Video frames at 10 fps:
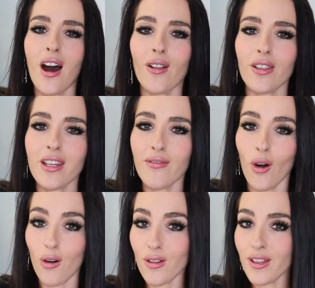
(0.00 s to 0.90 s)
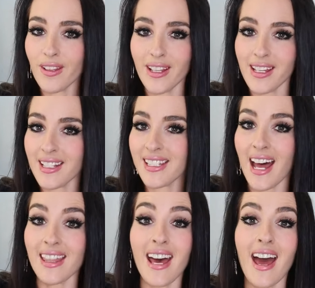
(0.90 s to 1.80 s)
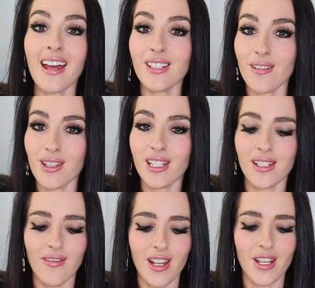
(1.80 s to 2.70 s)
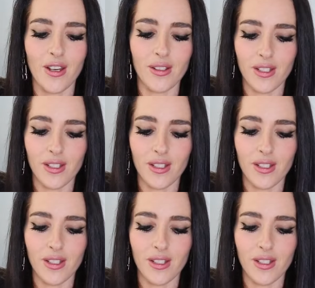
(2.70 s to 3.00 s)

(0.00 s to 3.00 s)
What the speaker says: I'll leave all the links at the end of this video,